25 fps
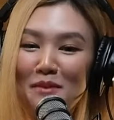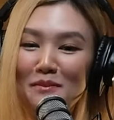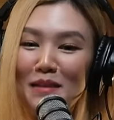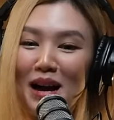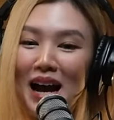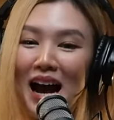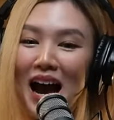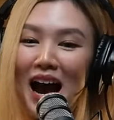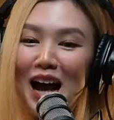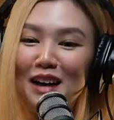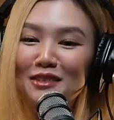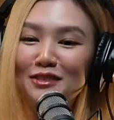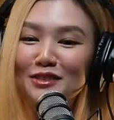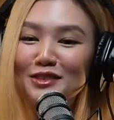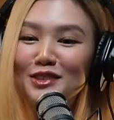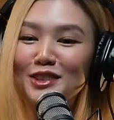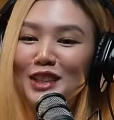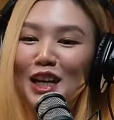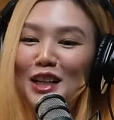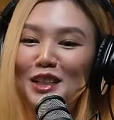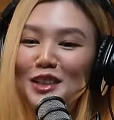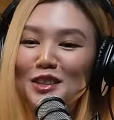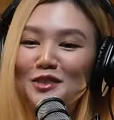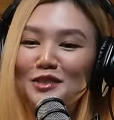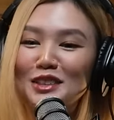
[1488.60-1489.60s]
never mind. I
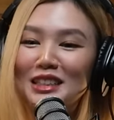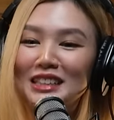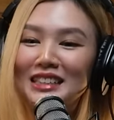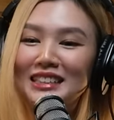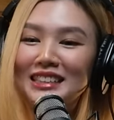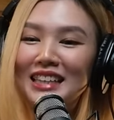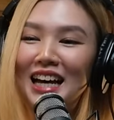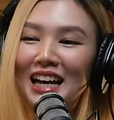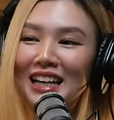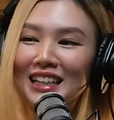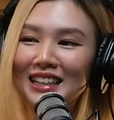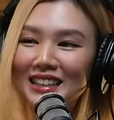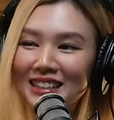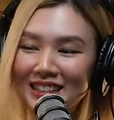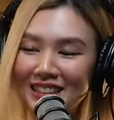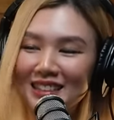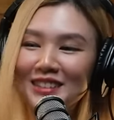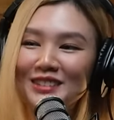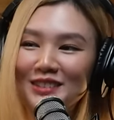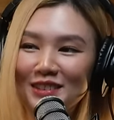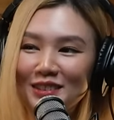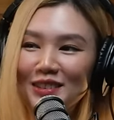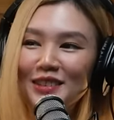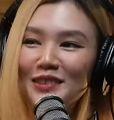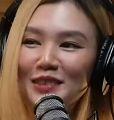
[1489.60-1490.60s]
tried to restart,
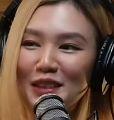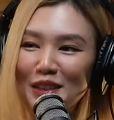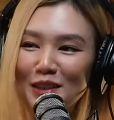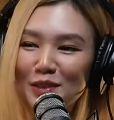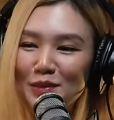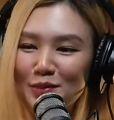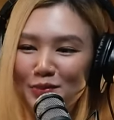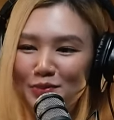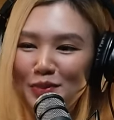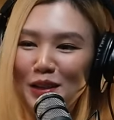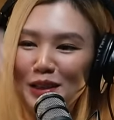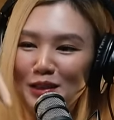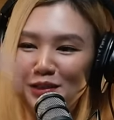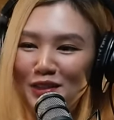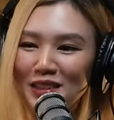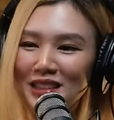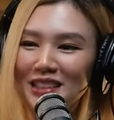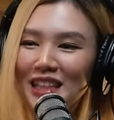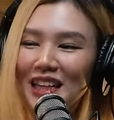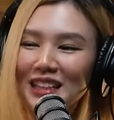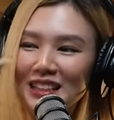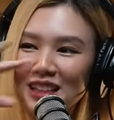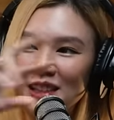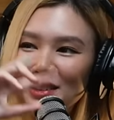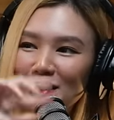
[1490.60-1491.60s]
you know, when you press
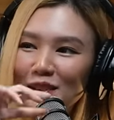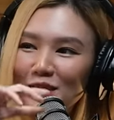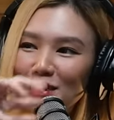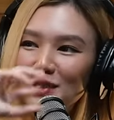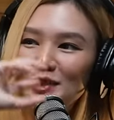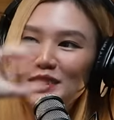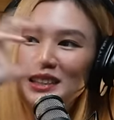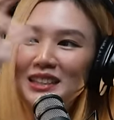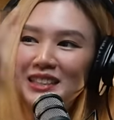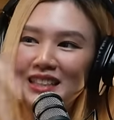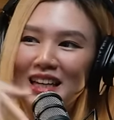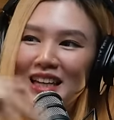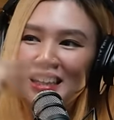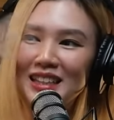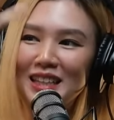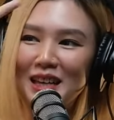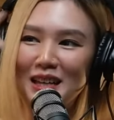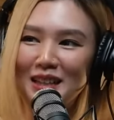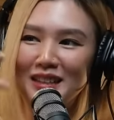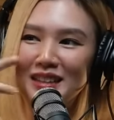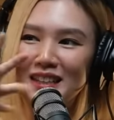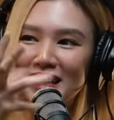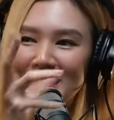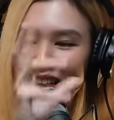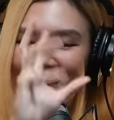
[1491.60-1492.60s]
restart, then it will restart
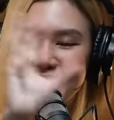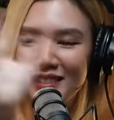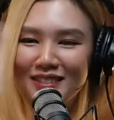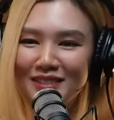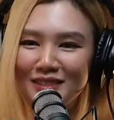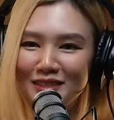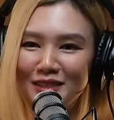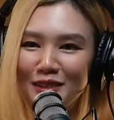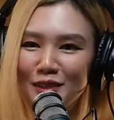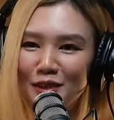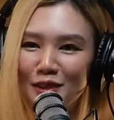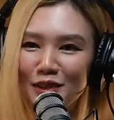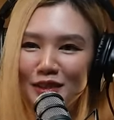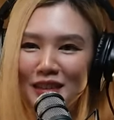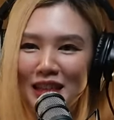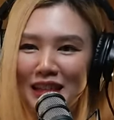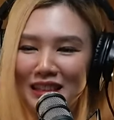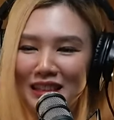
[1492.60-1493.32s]
that, that you know,